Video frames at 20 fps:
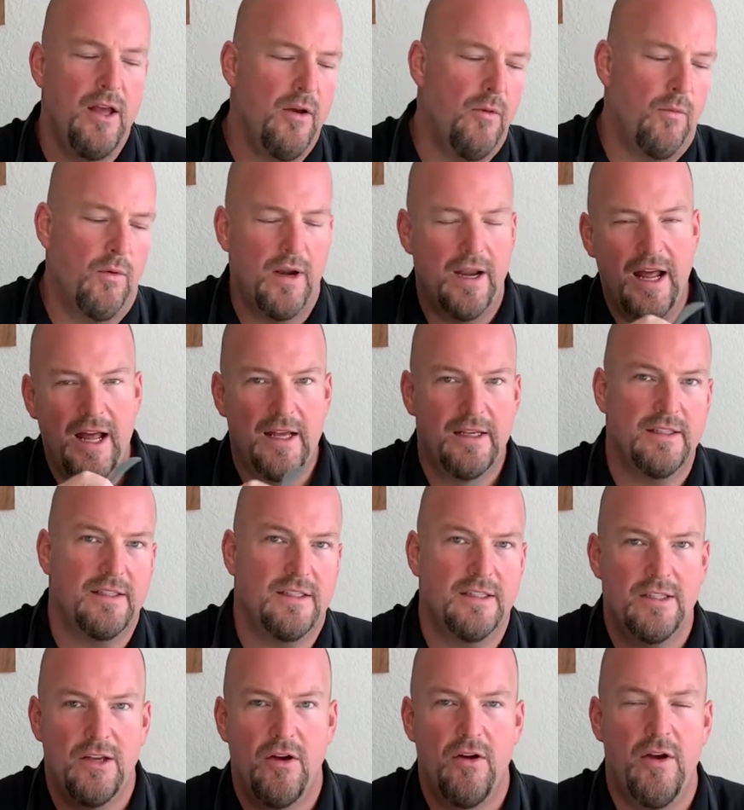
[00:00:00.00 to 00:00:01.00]
we're not
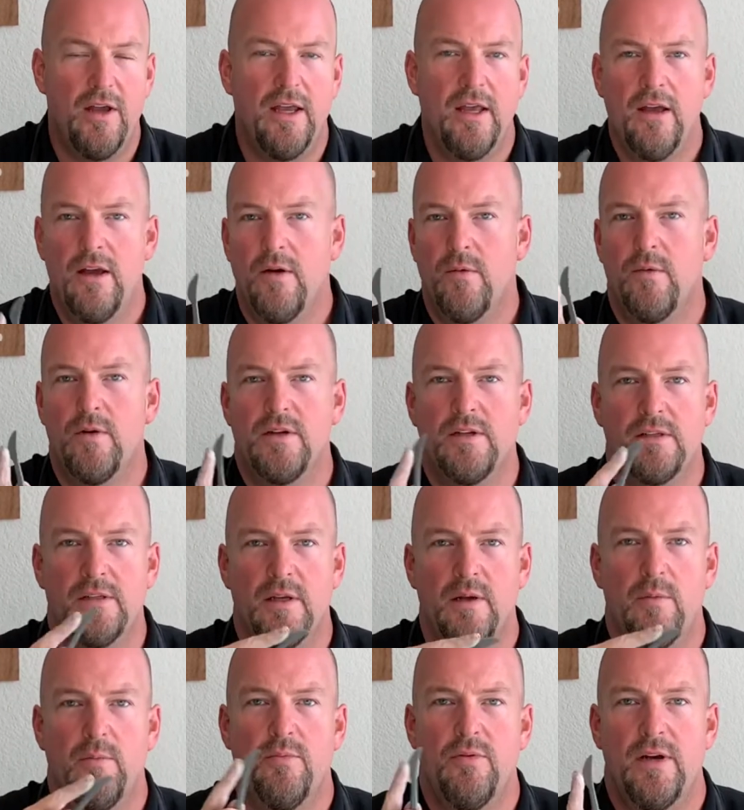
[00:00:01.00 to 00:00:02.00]
sawing, we're
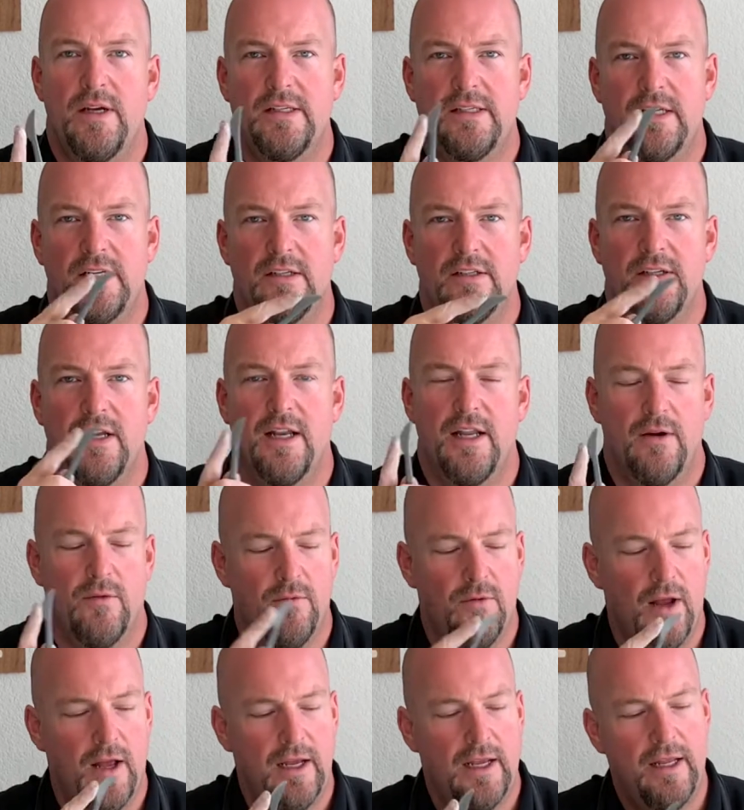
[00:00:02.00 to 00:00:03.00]
just pressing, just kind of like
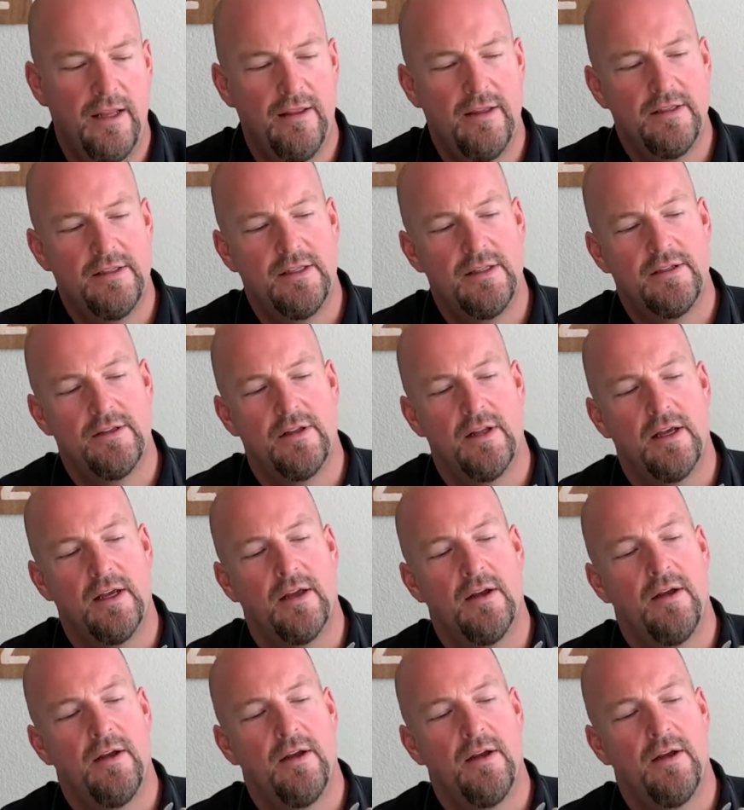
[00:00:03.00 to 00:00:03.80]
rocking this into like